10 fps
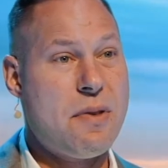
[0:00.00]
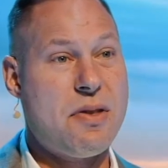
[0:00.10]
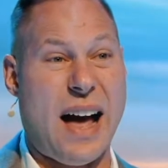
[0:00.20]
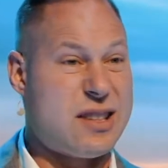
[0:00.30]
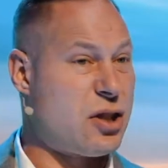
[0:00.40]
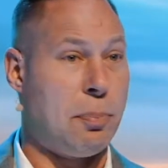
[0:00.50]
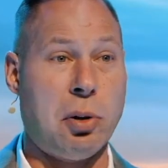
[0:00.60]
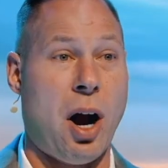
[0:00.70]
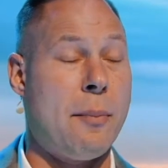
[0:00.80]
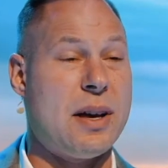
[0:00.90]
That's the
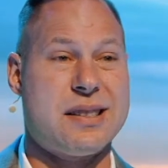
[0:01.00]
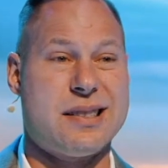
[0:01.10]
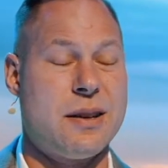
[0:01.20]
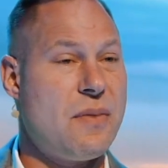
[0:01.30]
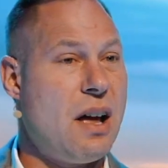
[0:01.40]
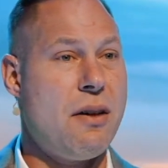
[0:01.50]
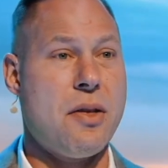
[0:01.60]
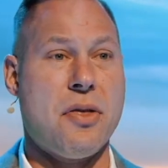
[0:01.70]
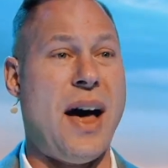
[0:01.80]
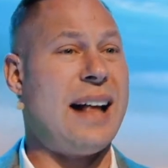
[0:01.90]
promise.
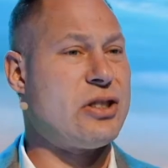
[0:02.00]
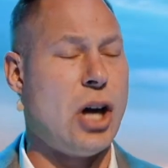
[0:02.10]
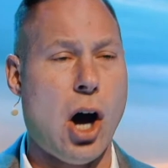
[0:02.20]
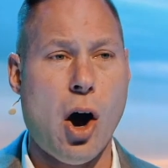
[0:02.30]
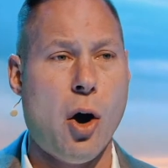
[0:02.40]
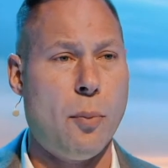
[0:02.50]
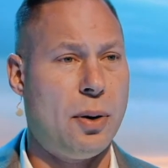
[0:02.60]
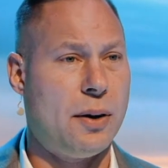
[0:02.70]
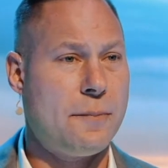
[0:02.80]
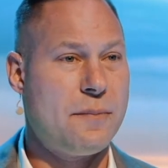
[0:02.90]
That's the hope.
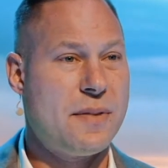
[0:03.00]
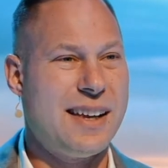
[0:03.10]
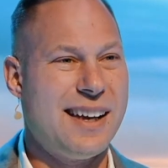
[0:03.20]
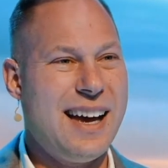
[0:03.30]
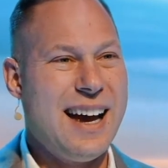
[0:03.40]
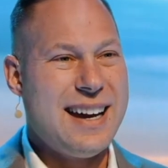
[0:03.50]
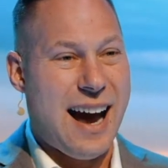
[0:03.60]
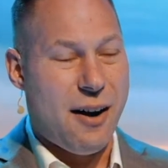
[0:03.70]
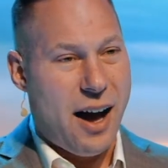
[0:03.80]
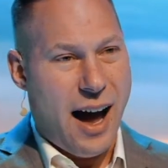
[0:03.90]

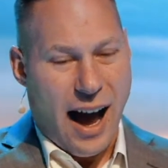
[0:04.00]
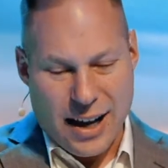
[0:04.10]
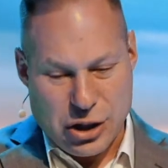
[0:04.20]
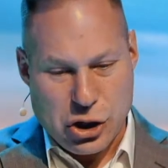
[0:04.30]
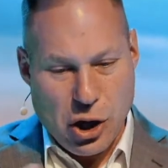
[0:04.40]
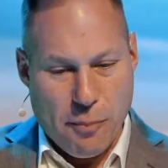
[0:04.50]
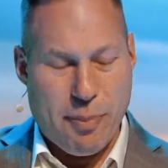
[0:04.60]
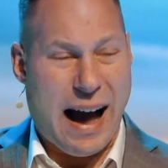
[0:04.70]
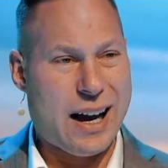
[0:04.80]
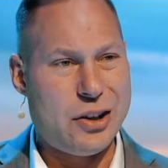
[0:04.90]
Now, as you jump
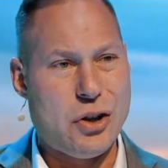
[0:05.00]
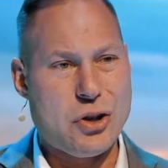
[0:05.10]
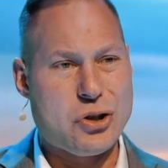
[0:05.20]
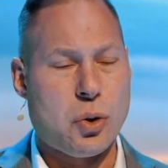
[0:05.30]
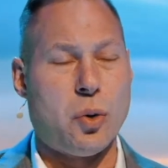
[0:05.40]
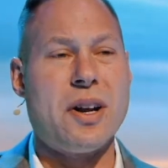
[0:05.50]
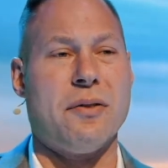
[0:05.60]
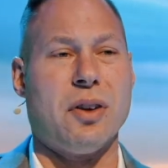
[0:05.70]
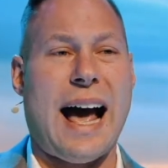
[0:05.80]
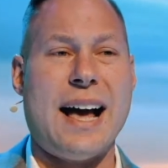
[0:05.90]
back into the story of
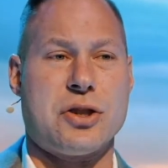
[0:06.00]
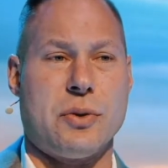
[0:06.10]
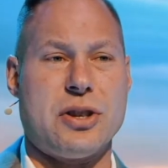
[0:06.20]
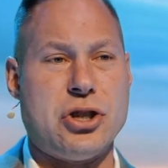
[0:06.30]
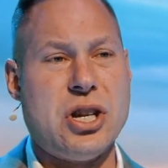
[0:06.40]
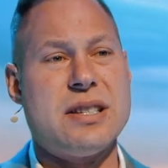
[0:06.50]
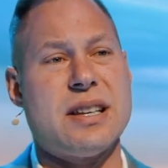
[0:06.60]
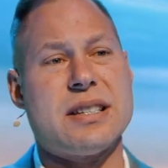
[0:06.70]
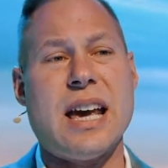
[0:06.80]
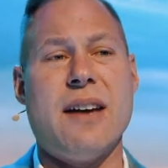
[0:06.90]
Lazarus,
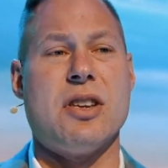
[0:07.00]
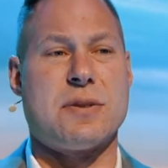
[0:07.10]
Jesus gave this